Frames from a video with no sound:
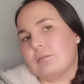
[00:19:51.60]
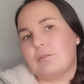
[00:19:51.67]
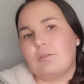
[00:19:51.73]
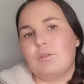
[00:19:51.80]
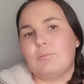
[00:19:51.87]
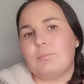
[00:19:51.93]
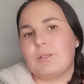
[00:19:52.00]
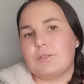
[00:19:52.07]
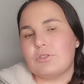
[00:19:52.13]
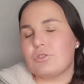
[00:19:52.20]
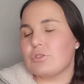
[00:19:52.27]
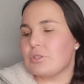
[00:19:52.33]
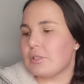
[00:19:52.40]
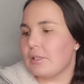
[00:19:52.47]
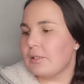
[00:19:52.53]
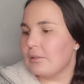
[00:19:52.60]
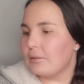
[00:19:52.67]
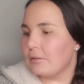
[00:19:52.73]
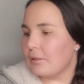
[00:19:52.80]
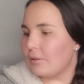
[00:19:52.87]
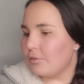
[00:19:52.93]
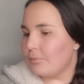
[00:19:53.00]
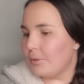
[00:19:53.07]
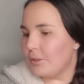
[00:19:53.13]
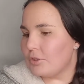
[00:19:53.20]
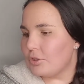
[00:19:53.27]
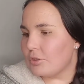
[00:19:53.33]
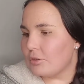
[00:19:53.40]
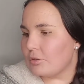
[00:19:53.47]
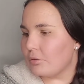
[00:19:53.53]
Not much to say. I've
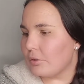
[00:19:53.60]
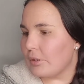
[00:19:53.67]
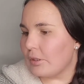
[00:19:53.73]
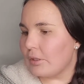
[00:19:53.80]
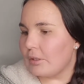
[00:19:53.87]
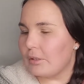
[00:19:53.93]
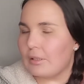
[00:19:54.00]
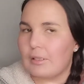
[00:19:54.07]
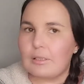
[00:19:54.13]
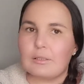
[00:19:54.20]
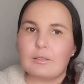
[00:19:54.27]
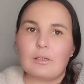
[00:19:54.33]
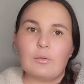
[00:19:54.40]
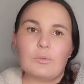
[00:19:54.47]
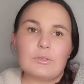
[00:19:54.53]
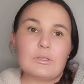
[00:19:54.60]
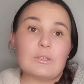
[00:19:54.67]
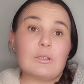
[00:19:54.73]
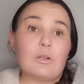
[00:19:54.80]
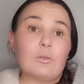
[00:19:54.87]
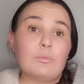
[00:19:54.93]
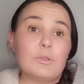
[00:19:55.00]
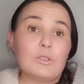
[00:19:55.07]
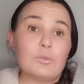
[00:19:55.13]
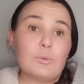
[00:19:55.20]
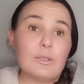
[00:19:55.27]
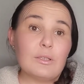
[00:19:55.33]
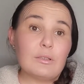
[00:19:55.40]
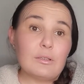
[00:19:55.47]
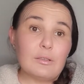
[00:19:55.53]
mentioned already that I was at home this
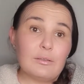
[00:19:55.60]
week.